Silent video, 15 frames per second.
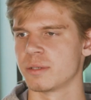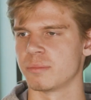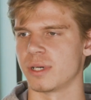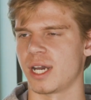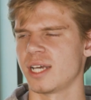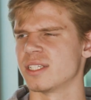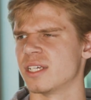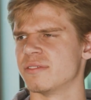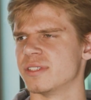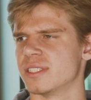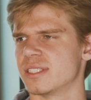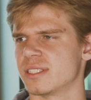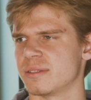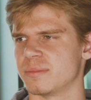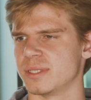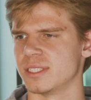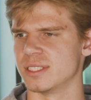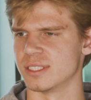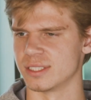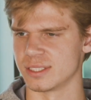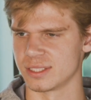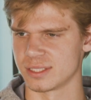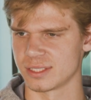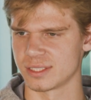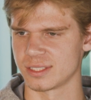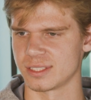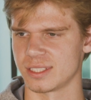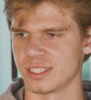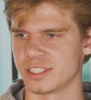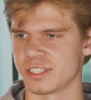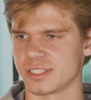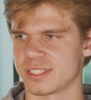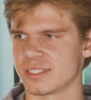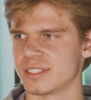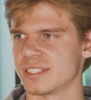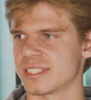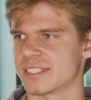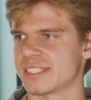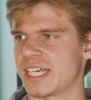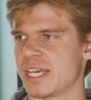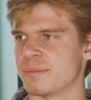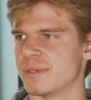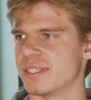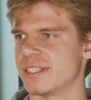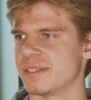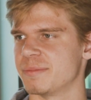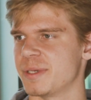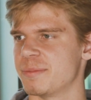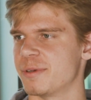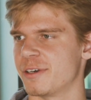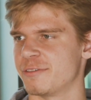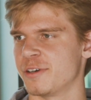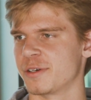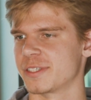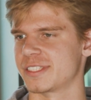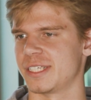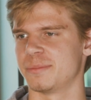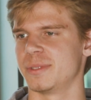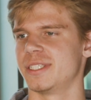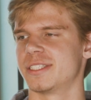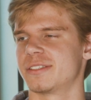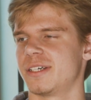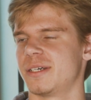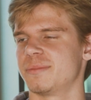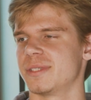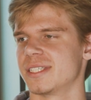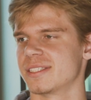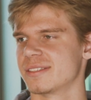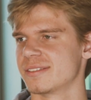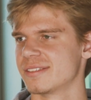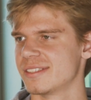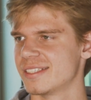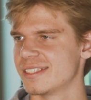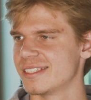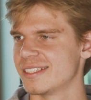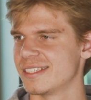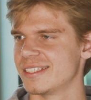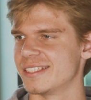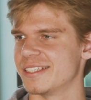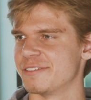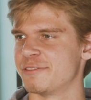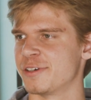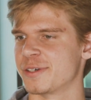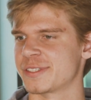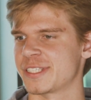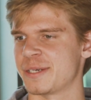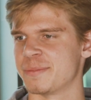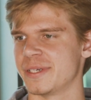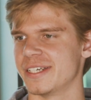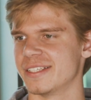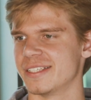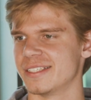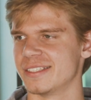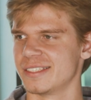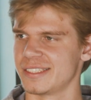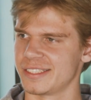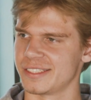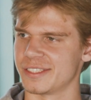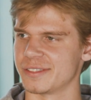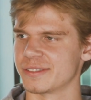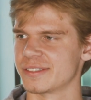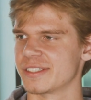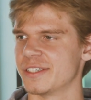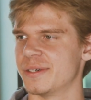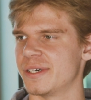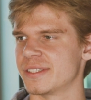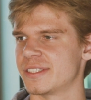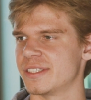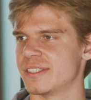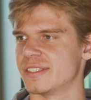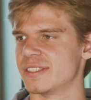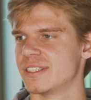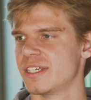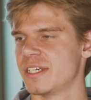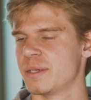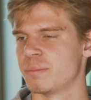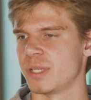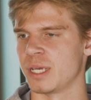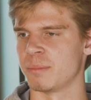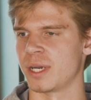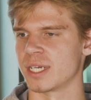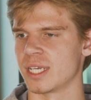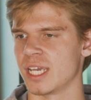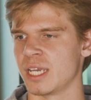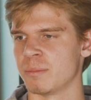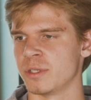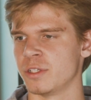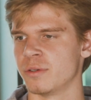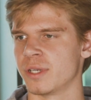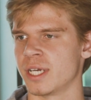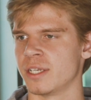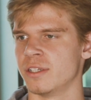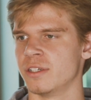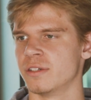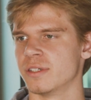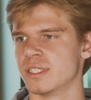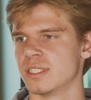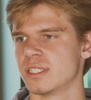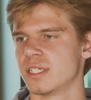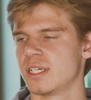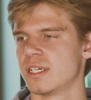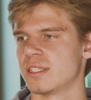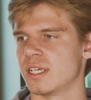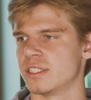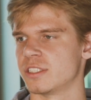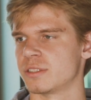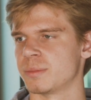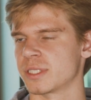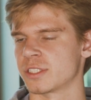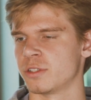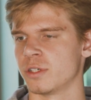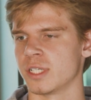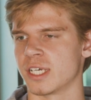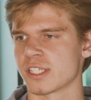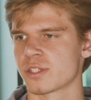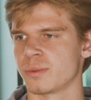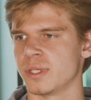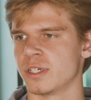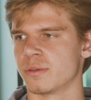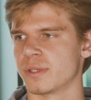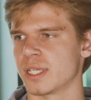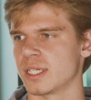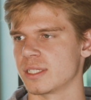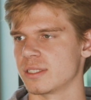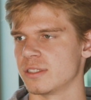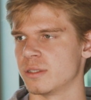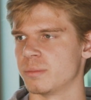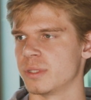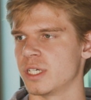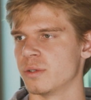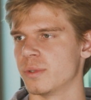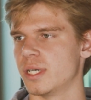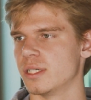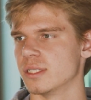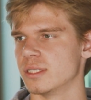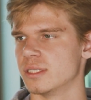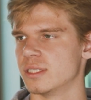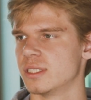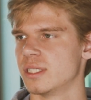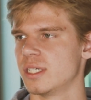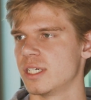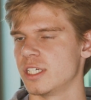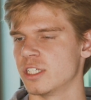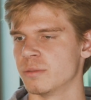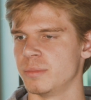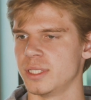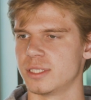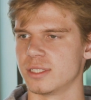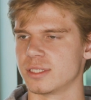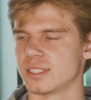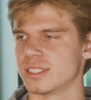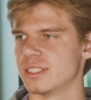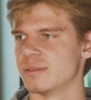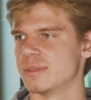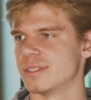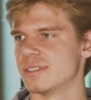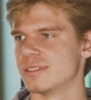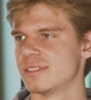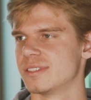But I love it. I mean, it's just excitement and people are focused on me, so I'm like, yeah, focus on me and then you know go out there and play my game and do what I do, and that just makes a whole lot sweeter when I, you know, play well and, you know, beat their team. And